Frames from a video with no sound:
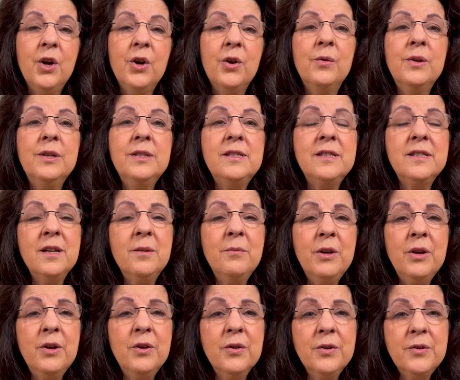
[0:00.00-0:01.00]
When
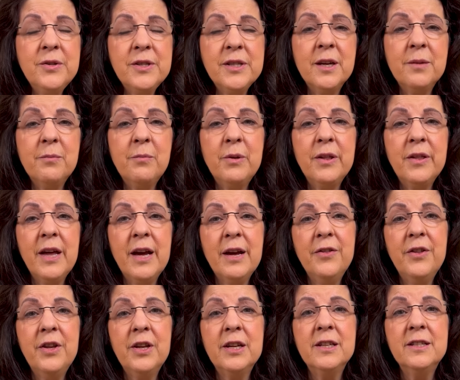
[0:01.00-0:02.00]
someone grows up
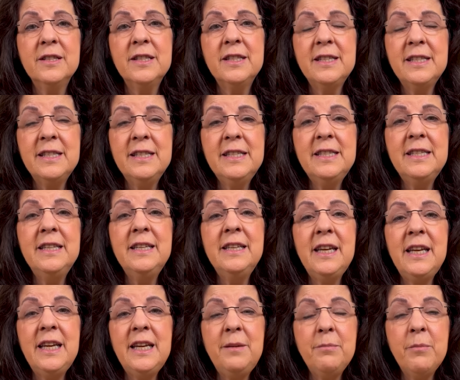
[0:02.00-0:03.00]
without the
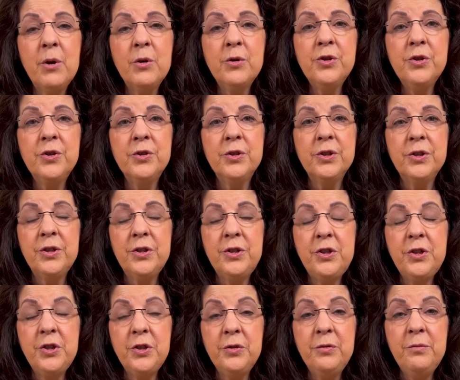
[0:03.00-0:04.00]
consistent emotional
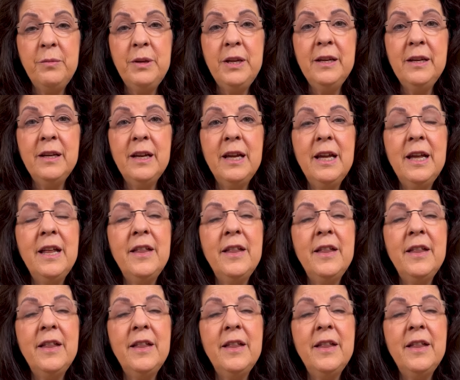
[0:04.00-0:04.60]
attunement,